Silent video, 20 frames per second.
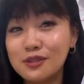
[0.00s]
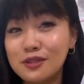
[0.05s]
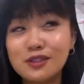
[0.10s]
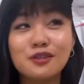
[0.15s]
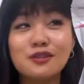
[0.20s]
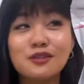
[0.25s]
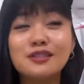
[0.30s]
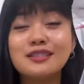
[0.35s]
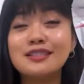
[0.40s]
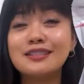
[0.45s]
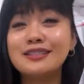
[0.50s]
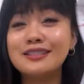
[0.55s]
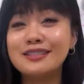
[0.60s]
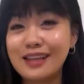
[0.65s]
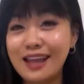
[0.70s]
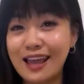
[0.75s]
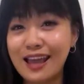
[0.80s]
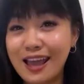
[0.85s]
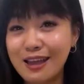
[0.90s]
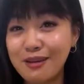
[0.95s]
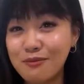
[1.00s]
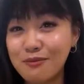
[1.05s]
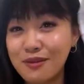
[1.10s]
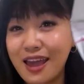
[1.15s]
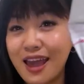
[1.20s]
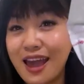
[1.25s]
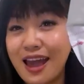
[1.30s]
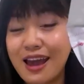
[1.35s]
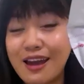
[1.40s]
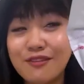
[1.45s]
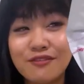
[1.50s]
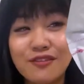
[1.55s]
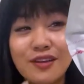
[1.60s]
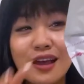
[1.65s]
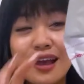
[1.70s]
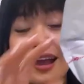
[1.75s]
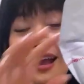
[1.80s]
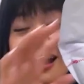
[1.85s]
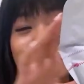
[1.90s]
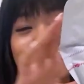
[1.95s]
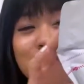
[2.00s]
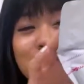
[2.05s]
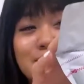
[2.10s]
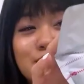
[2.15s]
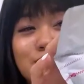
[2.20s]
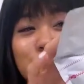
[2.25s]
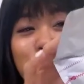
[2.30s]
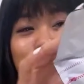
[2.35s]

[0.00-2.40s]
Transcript: So today we have this